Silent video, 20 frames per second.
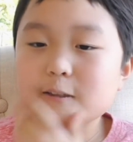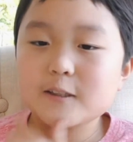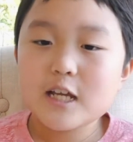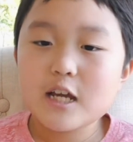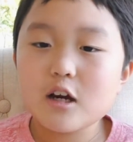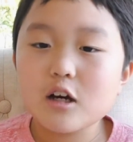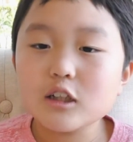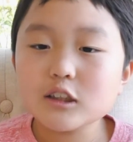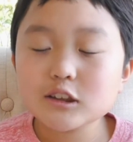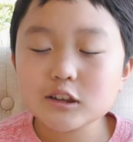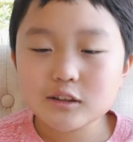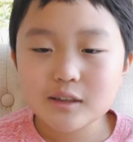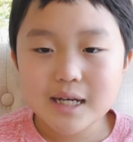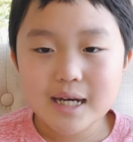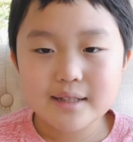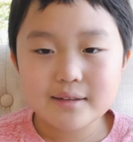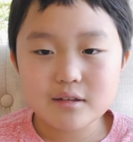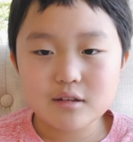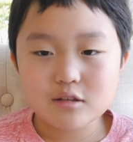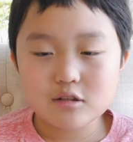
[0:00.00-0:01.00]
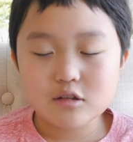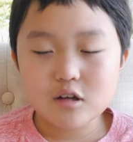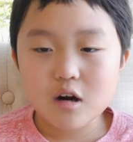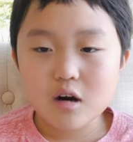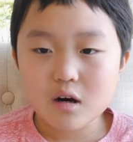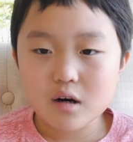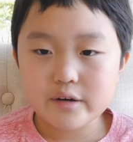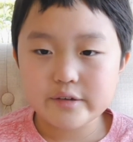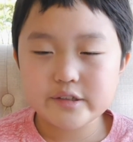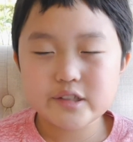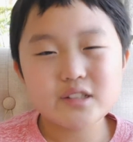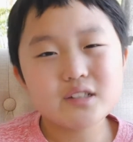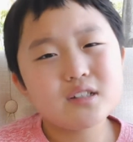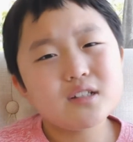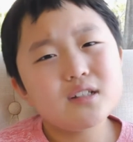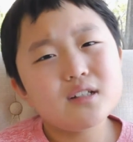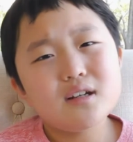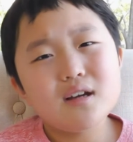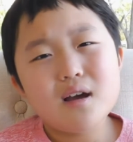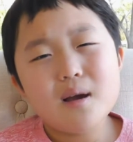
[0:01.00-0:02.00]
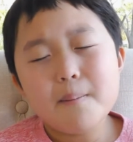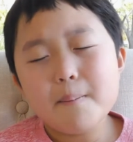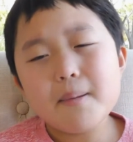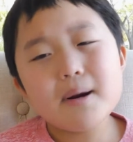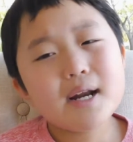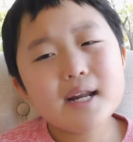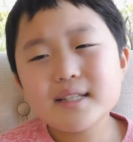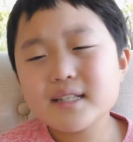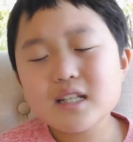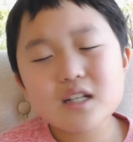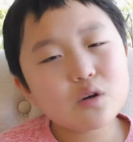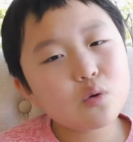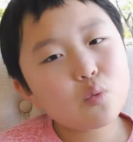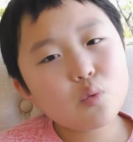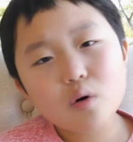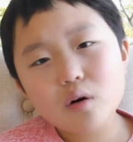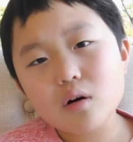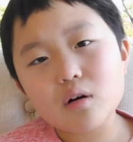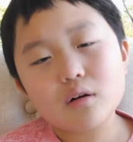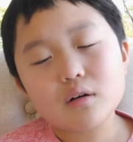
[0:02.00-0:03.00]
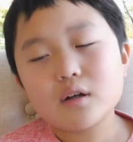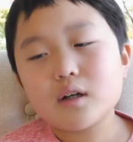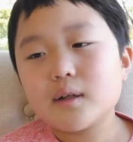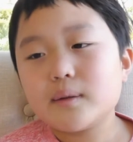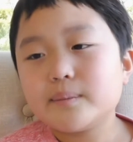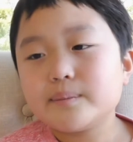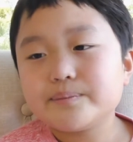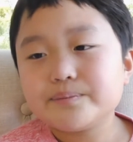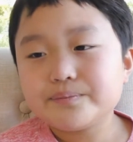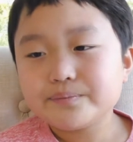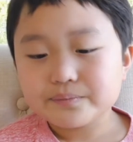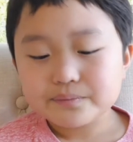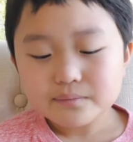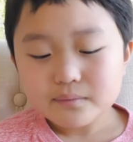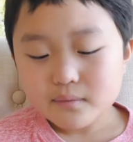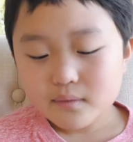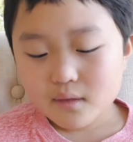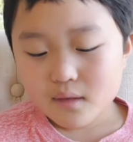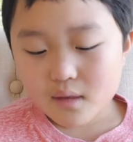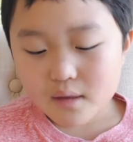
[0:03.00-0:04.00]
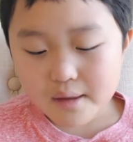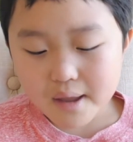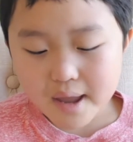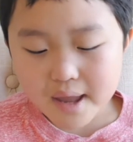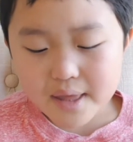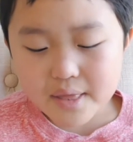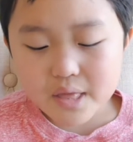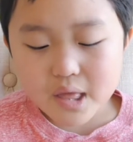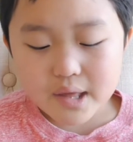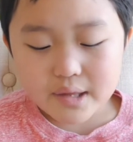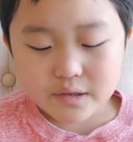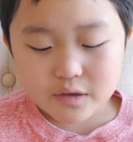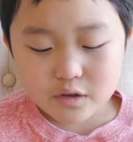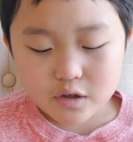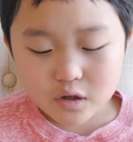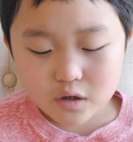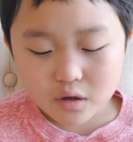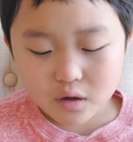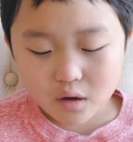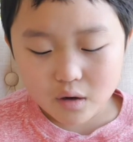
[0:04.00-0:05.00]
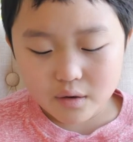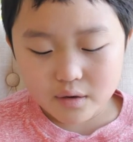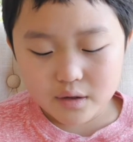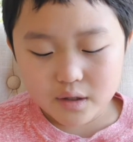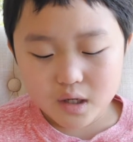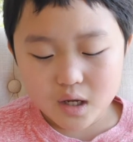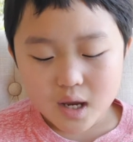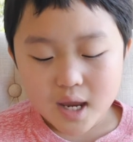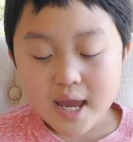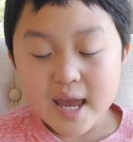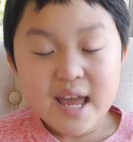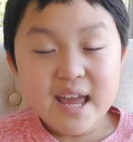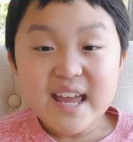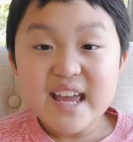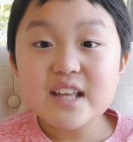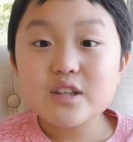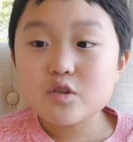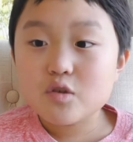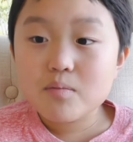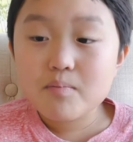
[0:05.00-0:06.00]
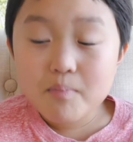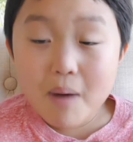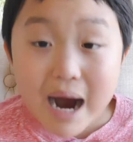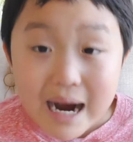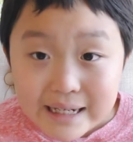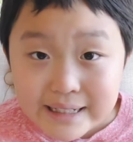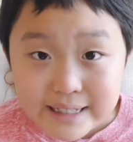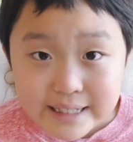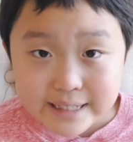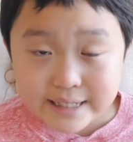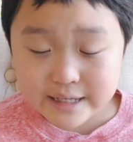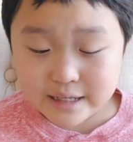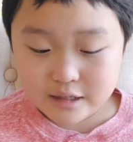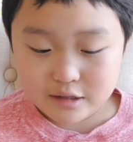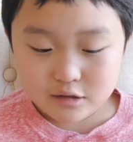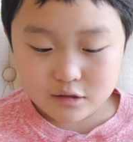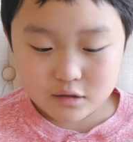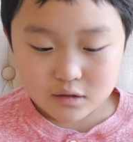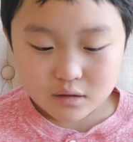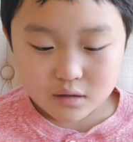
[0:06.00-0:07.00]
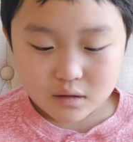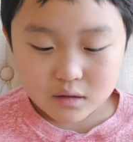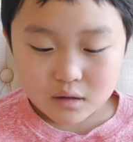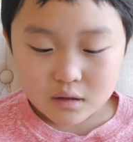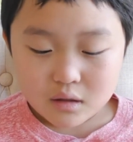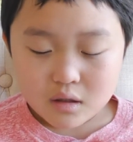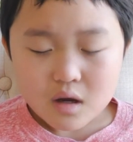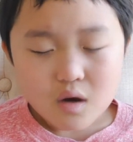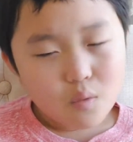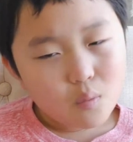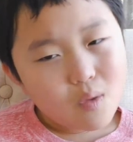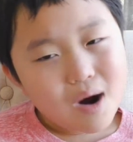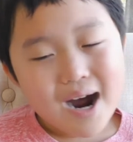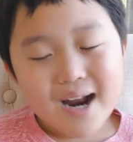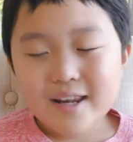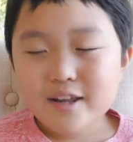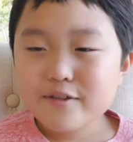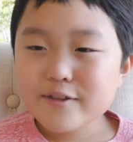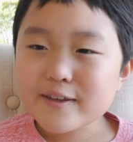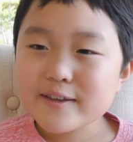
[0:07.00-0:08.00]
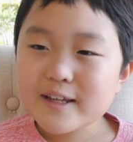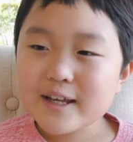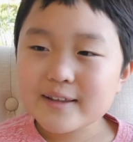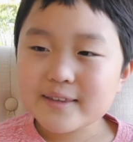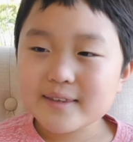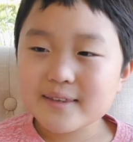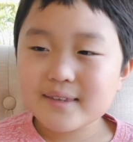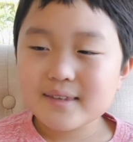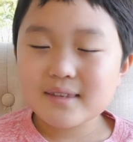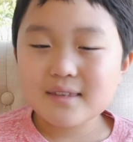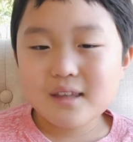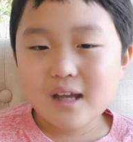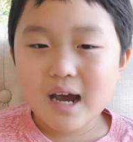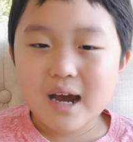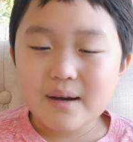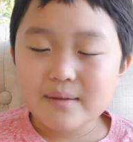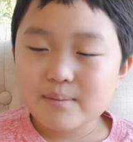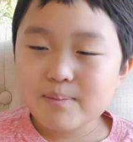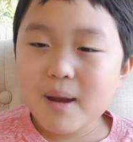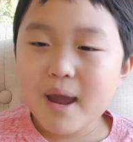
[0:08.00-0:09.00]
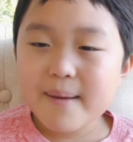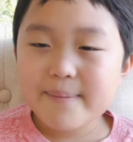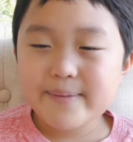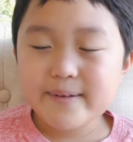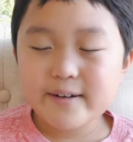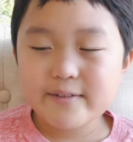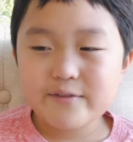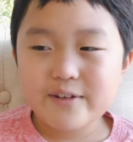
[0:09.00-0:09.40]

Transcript: they also had the scars, but it didn't work. And they turned into monkeys. Why do you think that the paper of